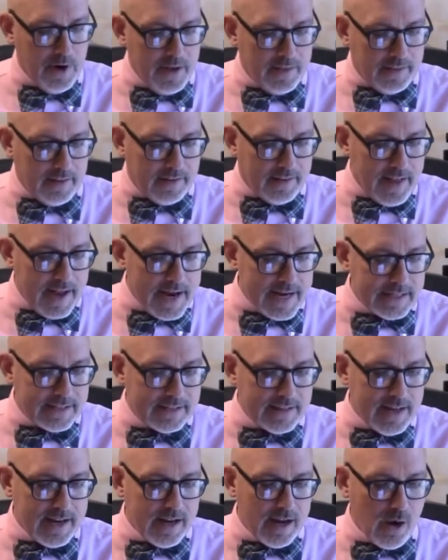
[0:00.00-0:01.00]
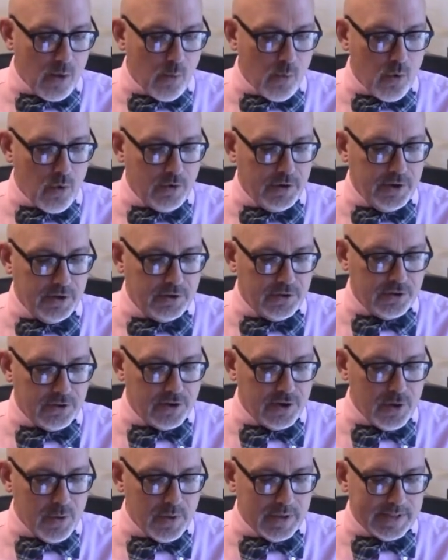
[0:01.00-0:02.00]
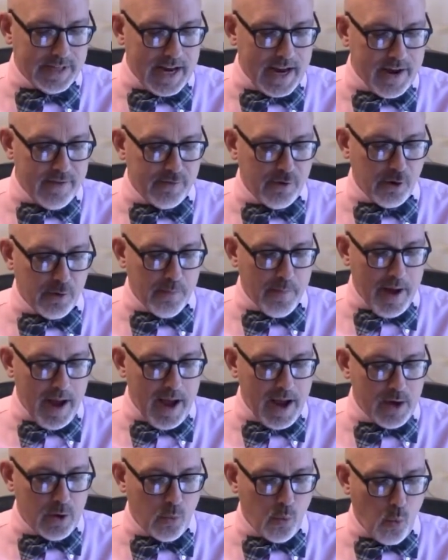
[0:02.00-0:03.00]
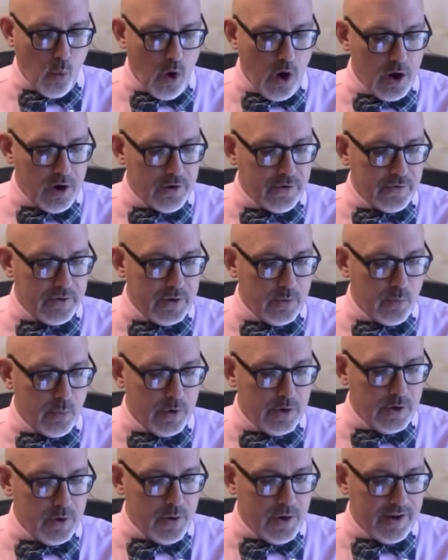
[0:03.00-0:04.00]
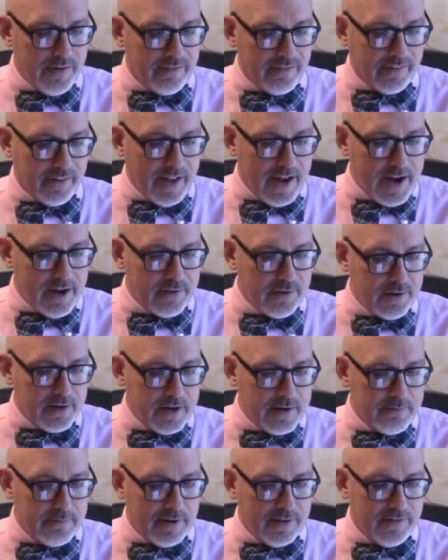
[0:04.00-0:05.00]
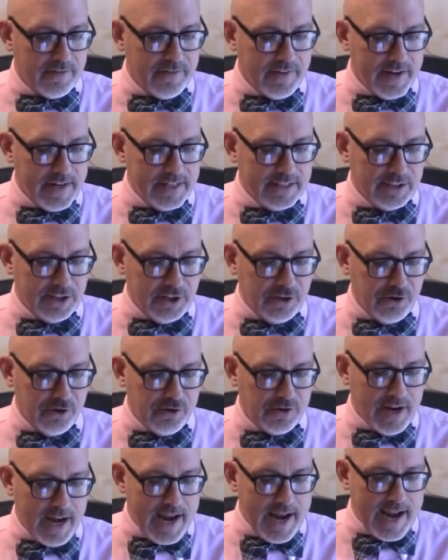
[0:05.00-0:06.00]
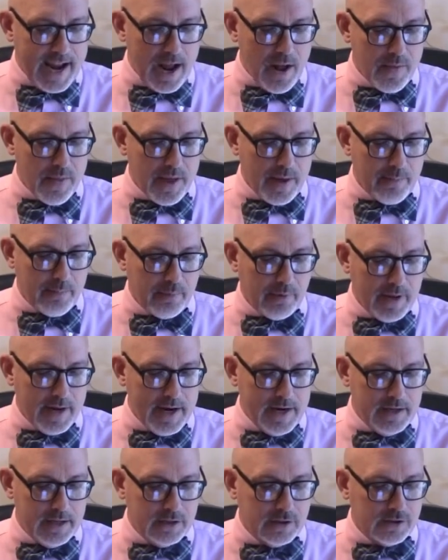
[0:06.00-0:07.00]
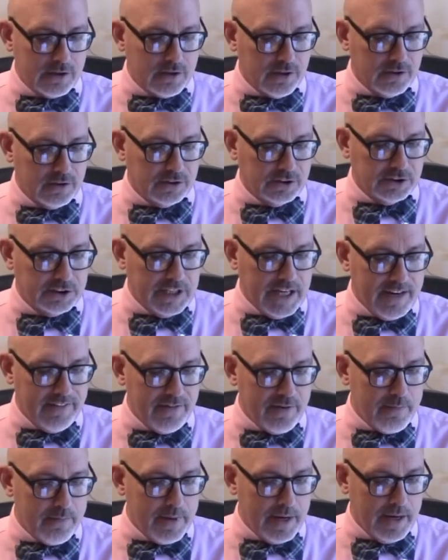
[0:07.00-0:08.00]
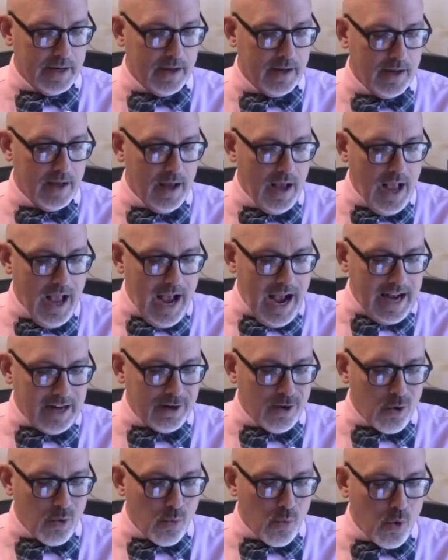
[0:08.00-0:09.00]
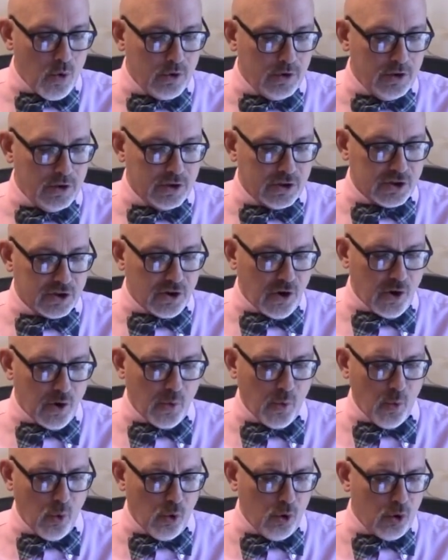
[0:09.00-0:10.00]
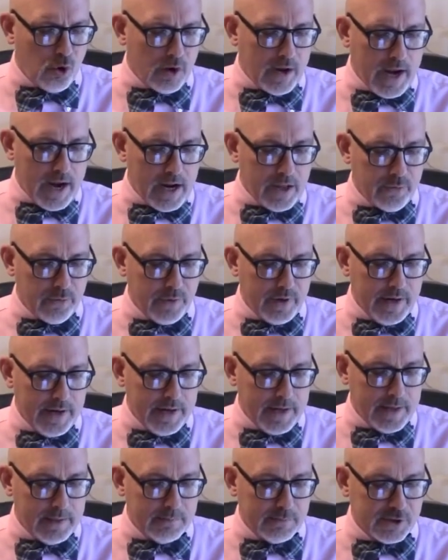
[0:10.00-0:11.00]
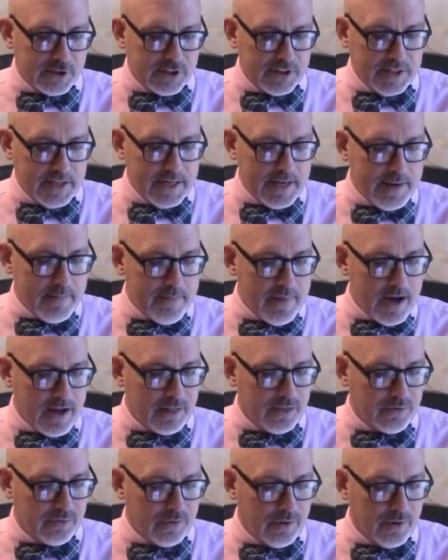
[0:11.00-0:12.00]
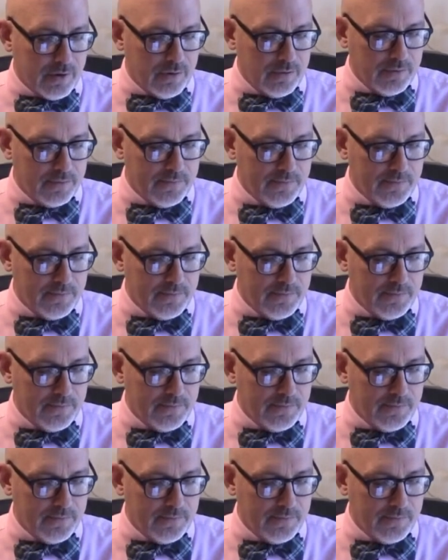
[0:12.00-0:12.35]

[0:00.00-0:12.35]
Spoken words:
The last thing I want you to do is have your mind wandering when you have lathered up my face and you take out that blade and start shaving me. I don't want you to start wool gathering and end up slitting my throat.